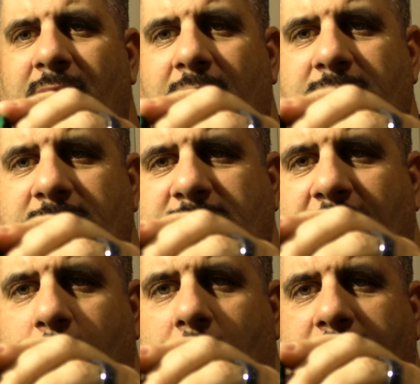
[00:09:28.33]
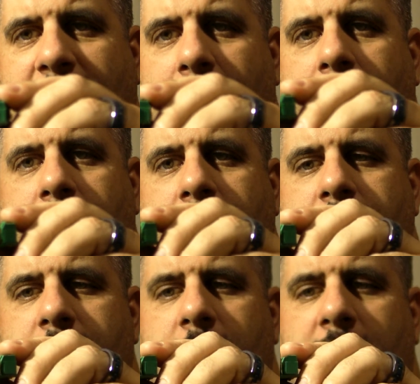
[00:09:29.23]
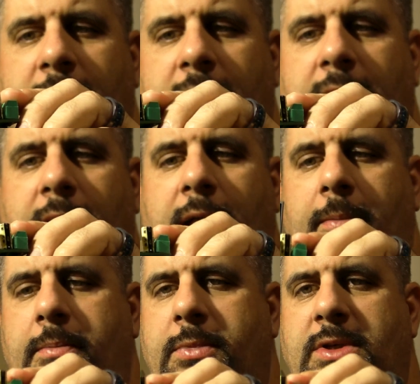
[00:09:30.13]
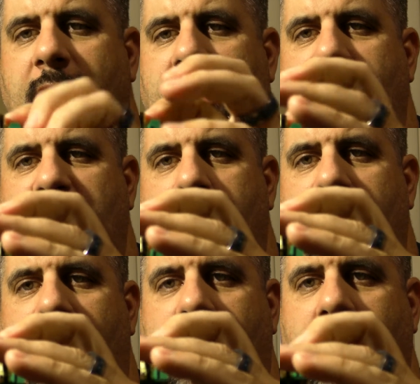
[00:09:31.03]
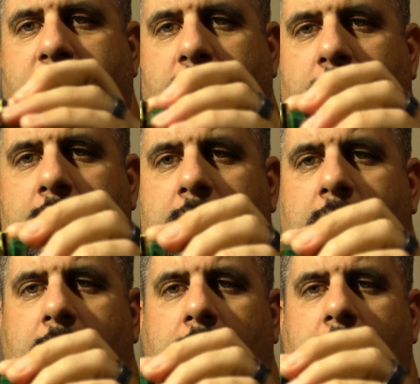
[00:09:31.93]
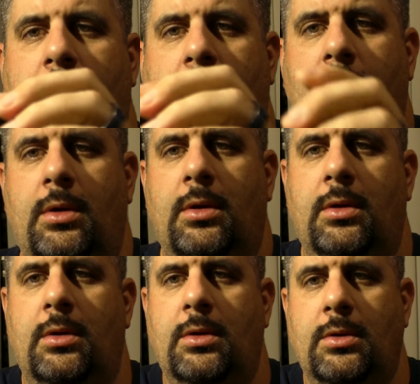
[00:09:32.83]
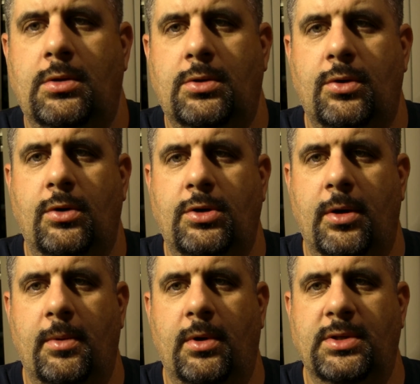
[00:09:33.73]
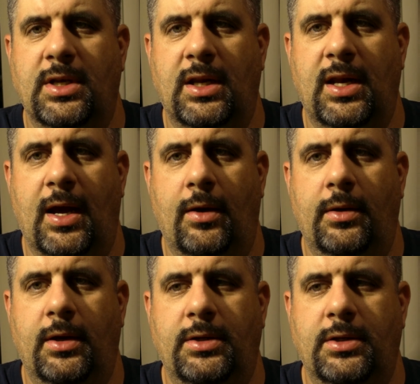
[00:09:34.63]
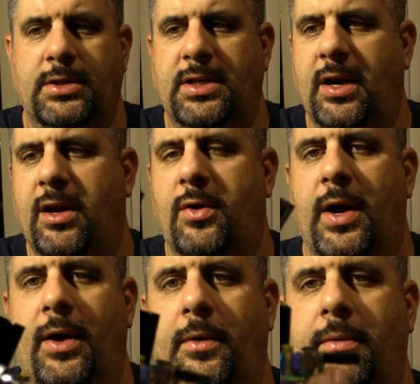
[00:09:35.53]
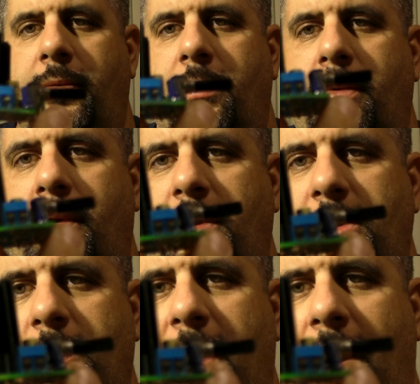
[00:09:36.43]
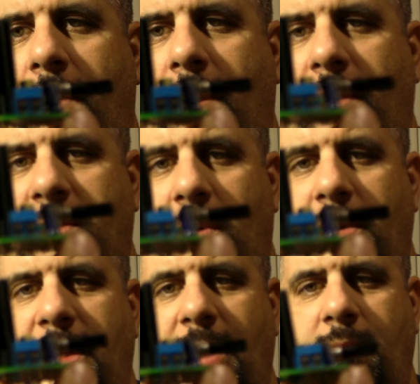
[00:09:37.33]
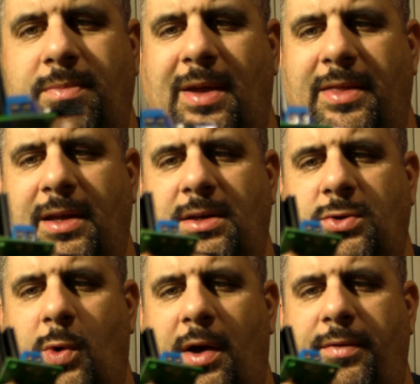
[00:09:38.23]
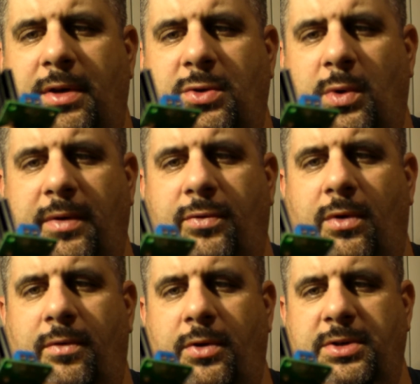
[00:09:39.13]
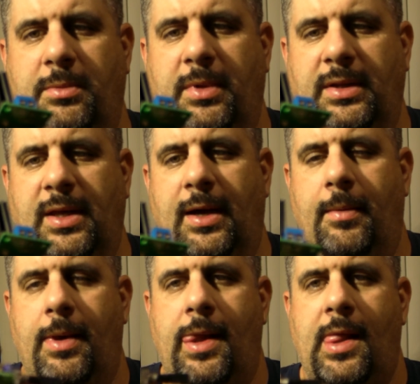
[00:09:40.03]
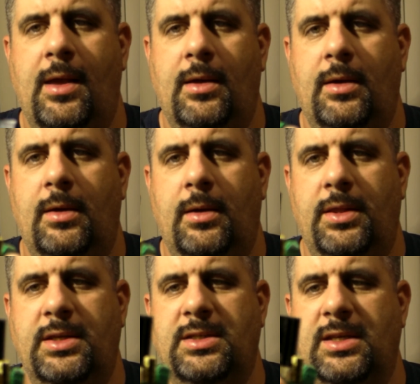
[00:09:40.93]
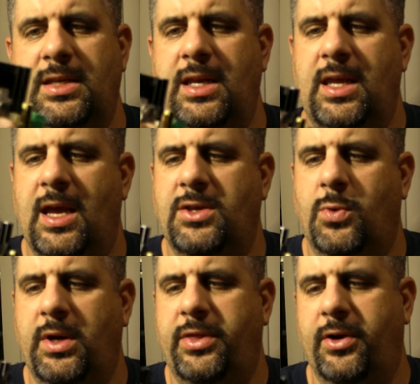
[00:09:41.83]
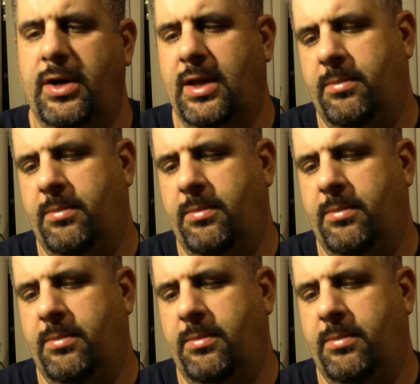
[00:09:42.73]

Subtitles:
Here's a 10 watt amp, and it's got adjustable gain control. Screw terminals in and out. There's your stereo out. There's your power in. This one will take, I think, 12 to 24 volts, something like that. This is a TDA 2030.